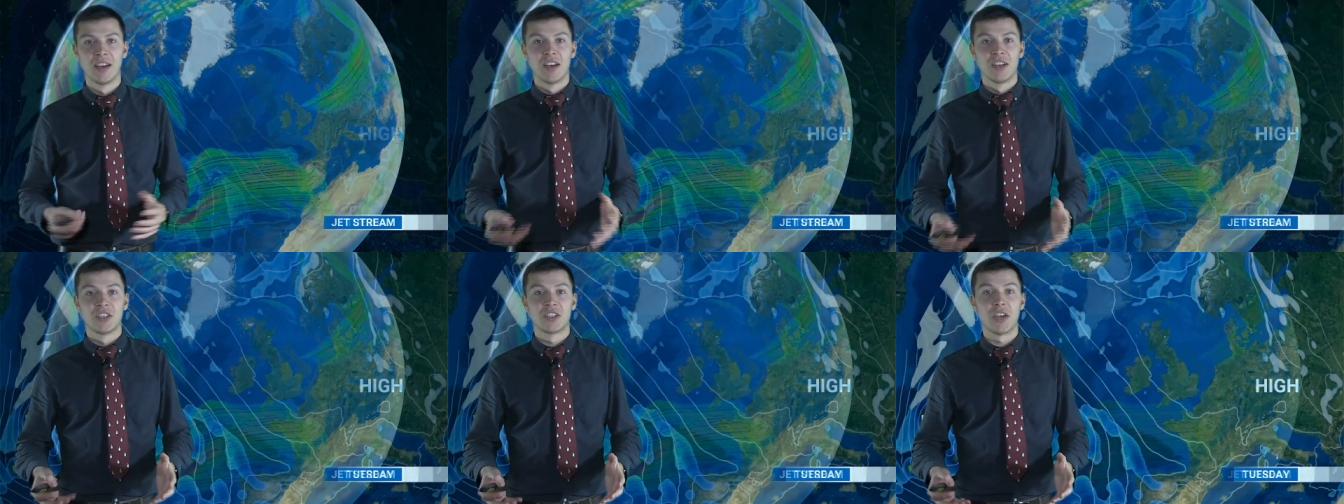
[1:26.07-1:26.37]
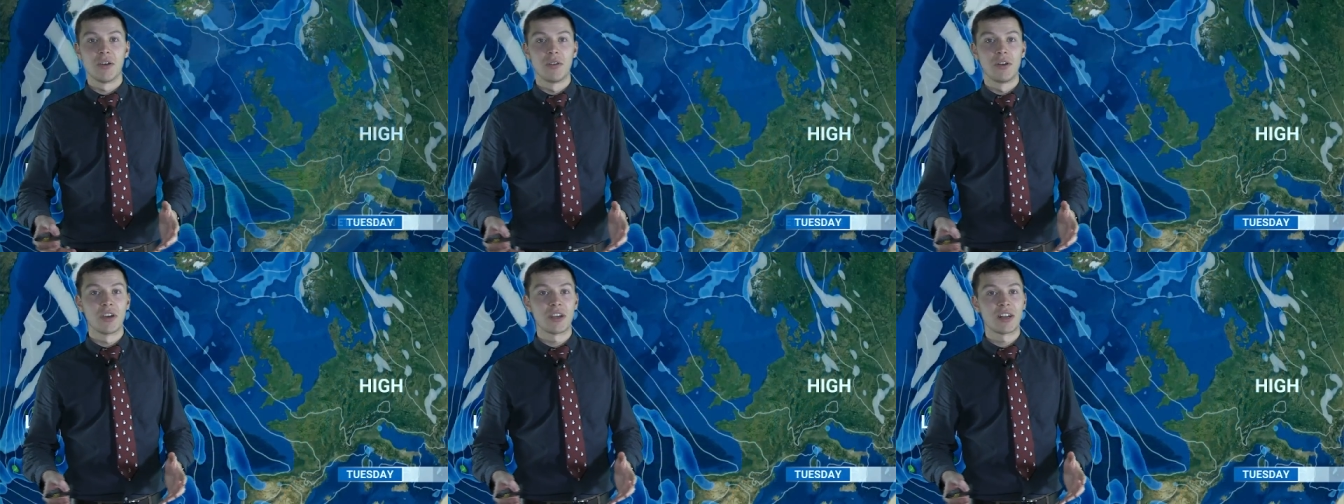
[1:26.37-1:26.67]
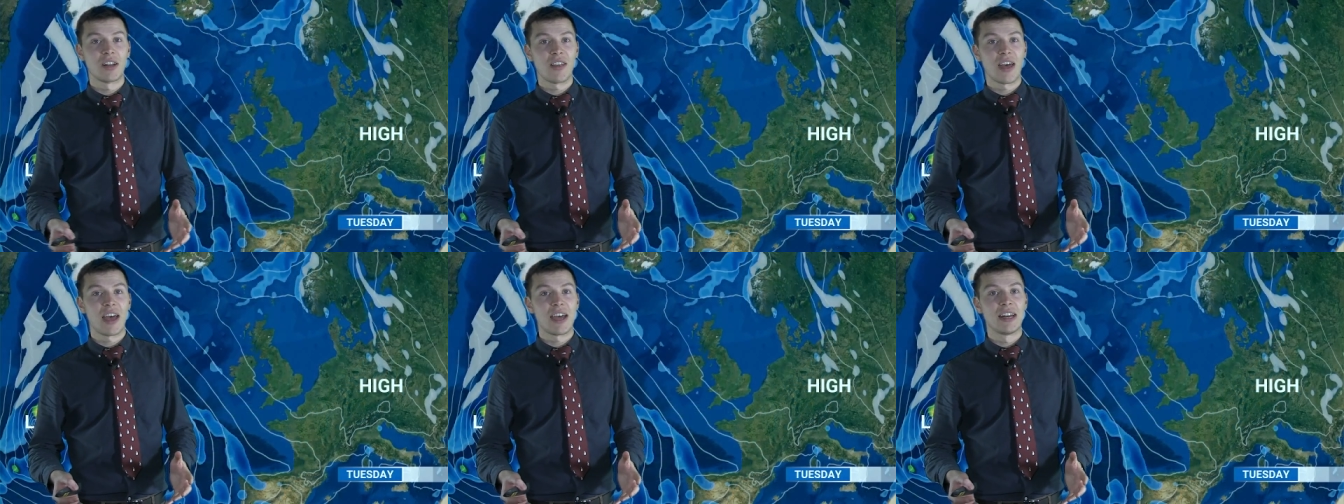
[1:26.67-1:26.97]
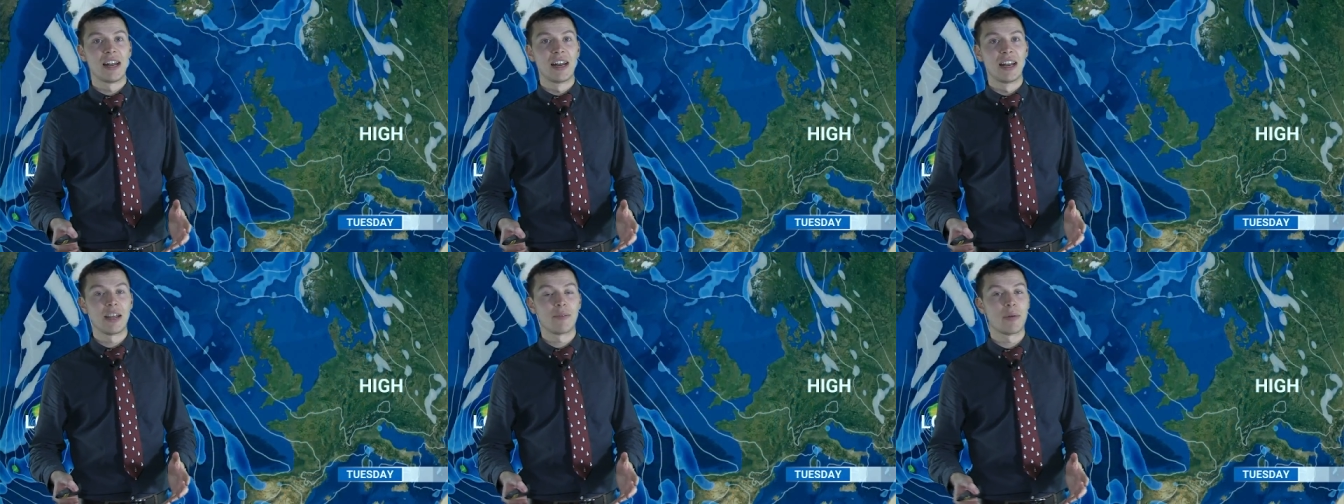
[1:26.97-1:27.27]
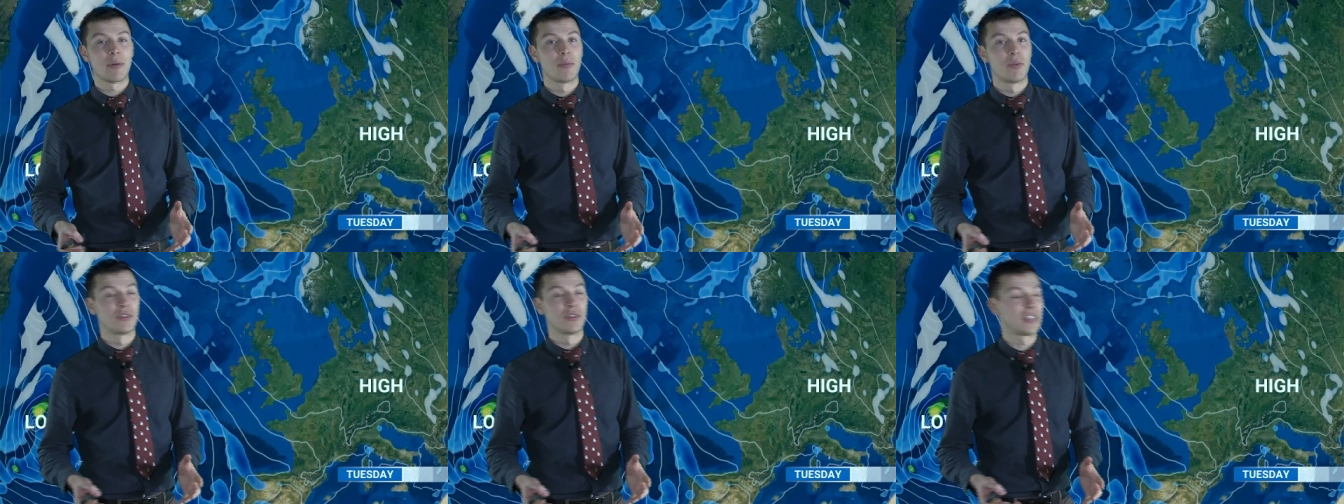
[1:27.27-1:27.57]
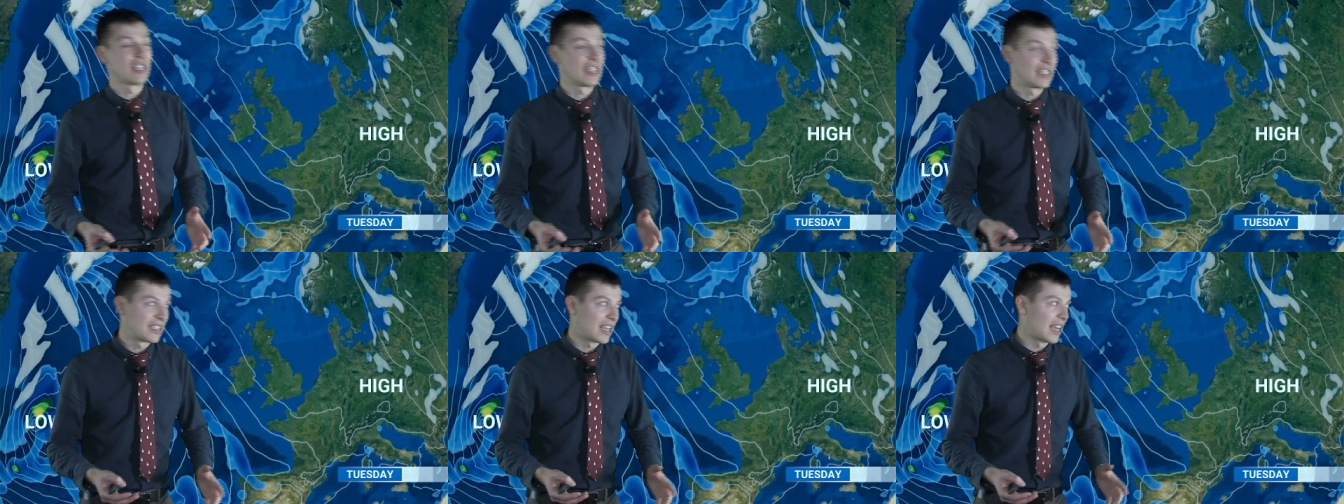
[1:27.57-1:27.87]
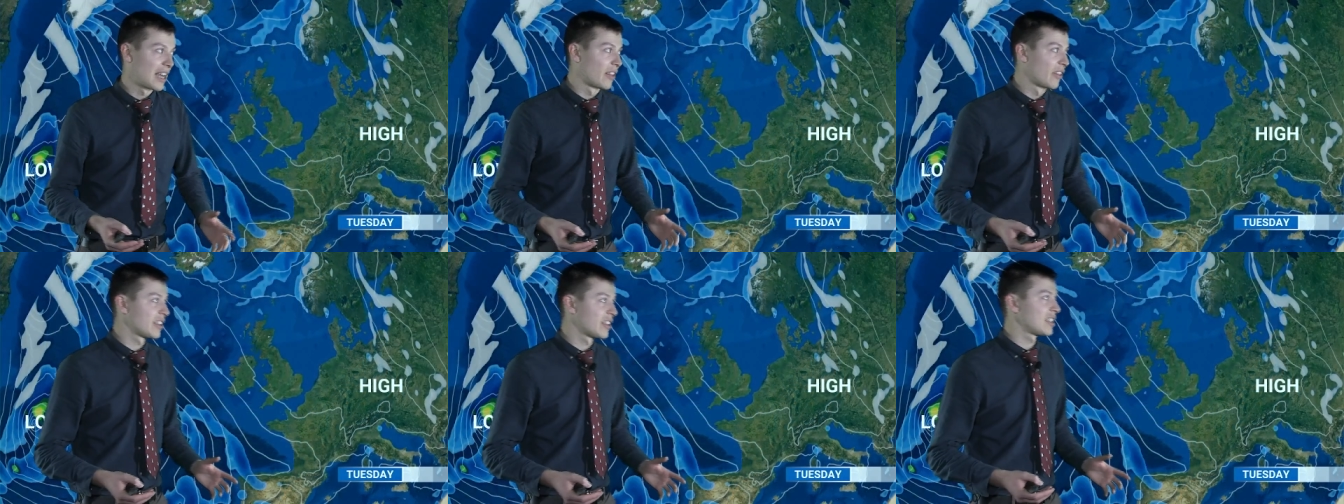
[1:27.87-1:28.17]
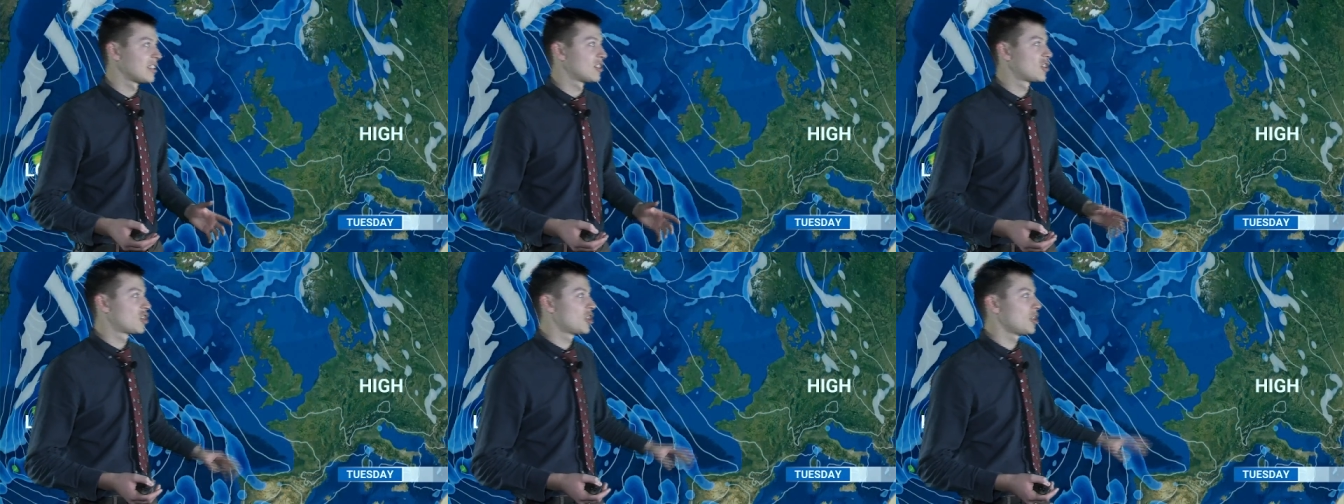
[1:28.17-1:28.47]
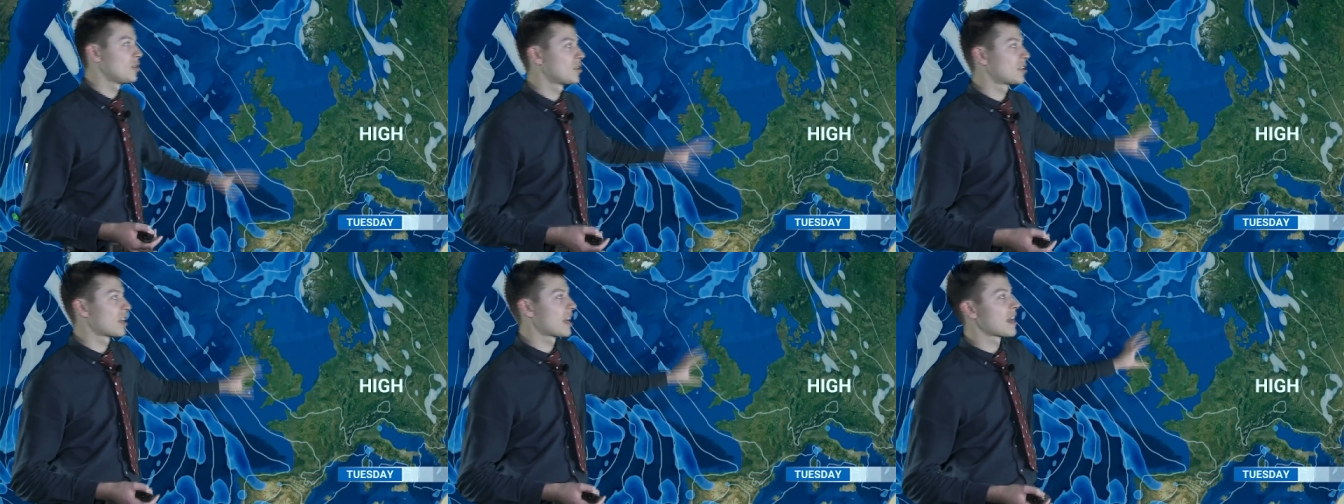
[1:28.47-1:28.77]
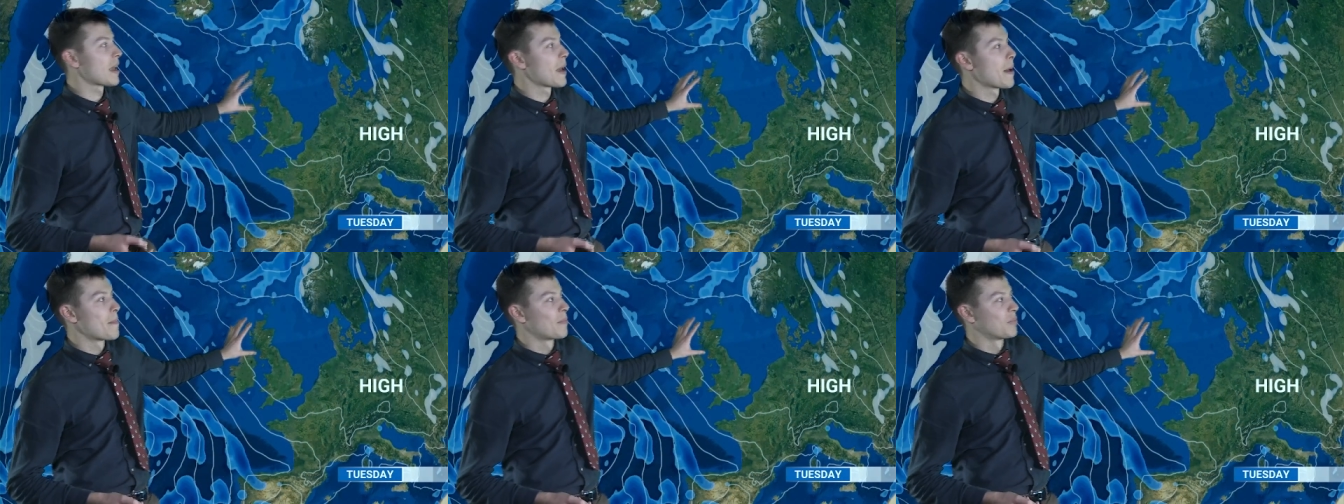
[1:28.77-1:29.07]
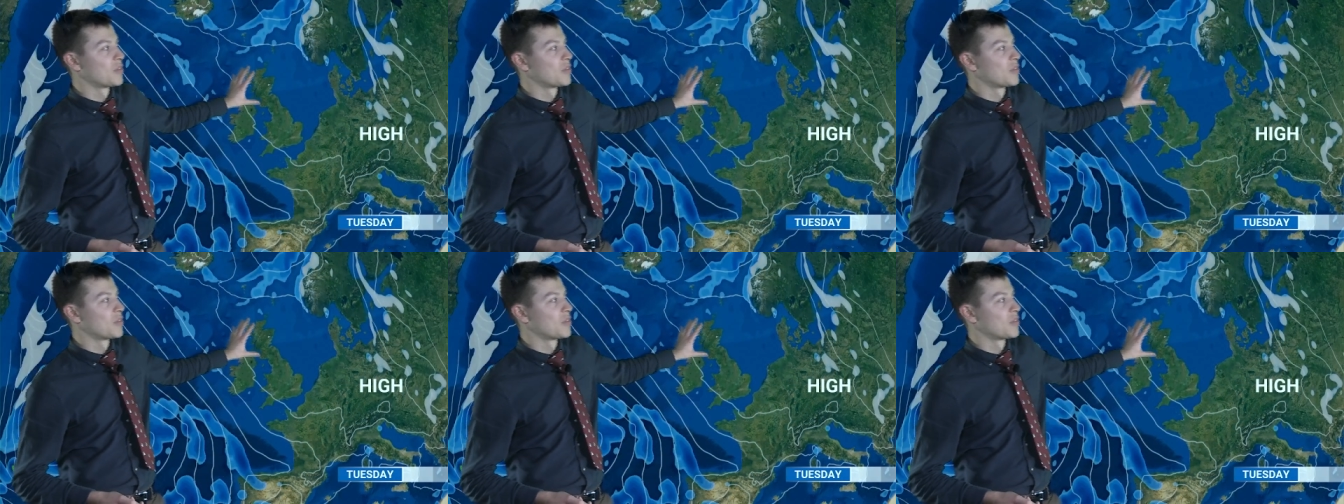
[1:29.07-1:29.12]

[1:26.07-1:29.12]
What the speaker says: So looking at that in a little bit more detail, this is Tuesday.